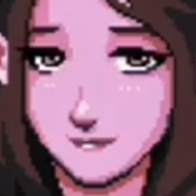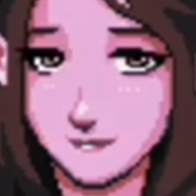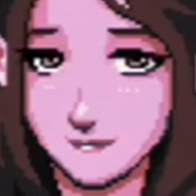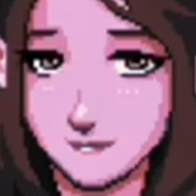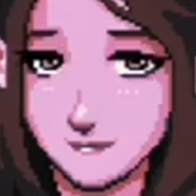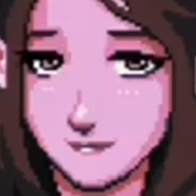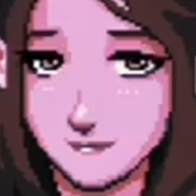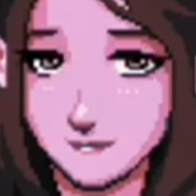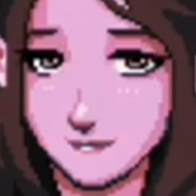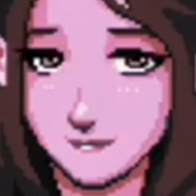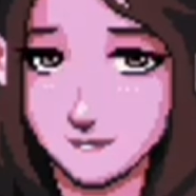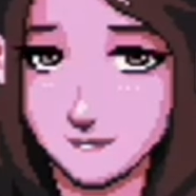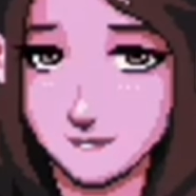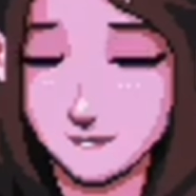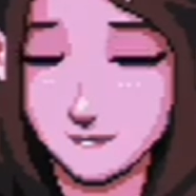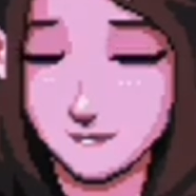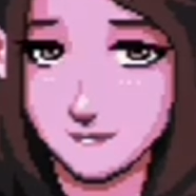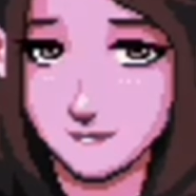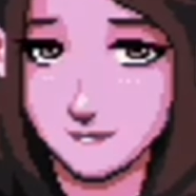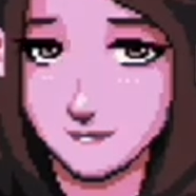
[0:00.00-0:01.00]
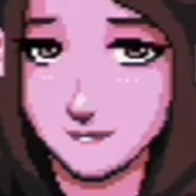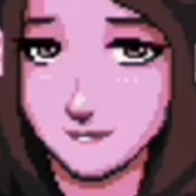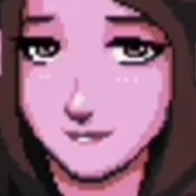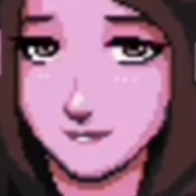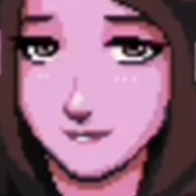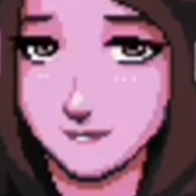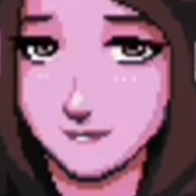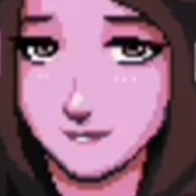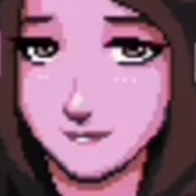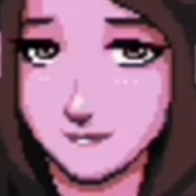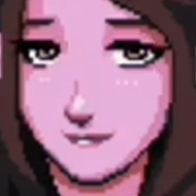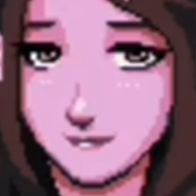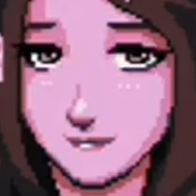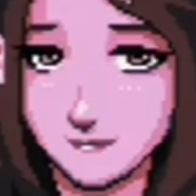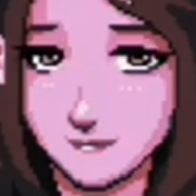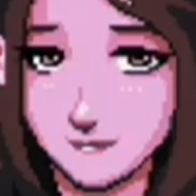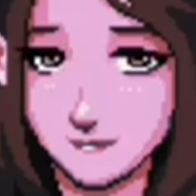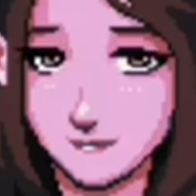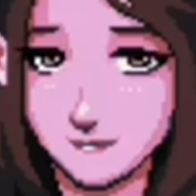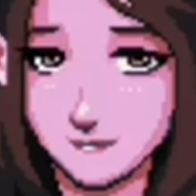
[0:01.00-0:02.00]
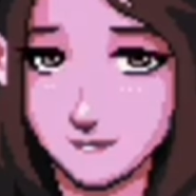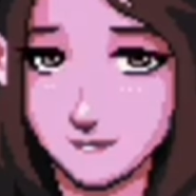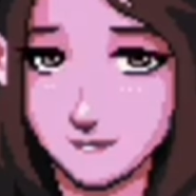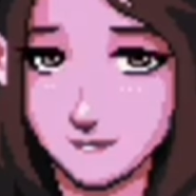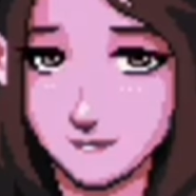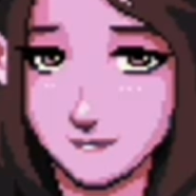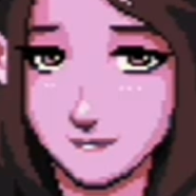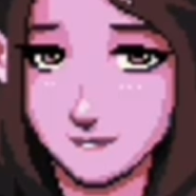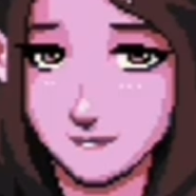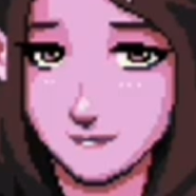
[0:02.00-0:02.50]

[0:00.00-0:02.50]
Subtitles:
No one is speaking in this clip.